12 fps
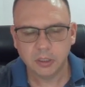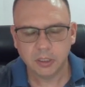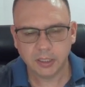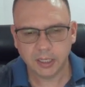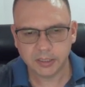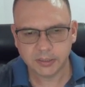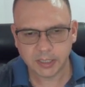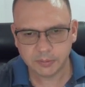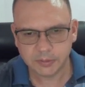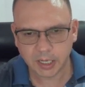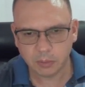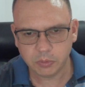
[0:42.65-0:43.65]
And at the same
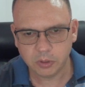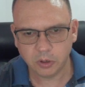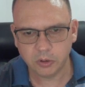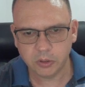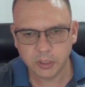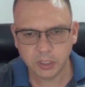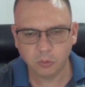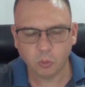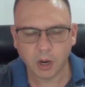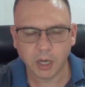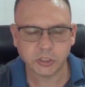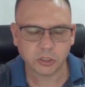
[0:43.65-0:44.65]
time, you need to
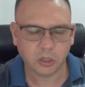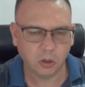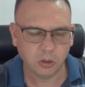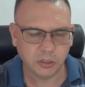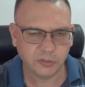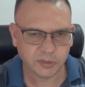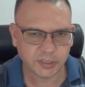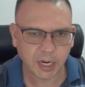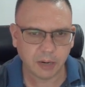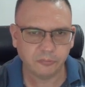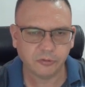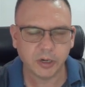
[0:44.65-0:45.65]
watch all the different
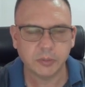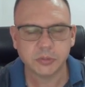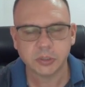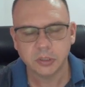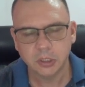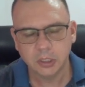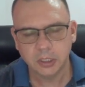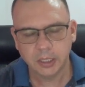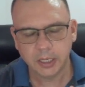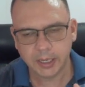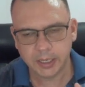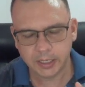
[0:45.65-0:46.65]
time frames
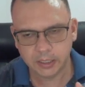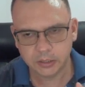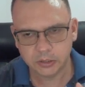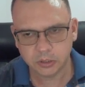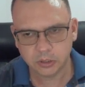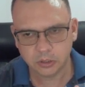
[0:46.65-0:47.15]
and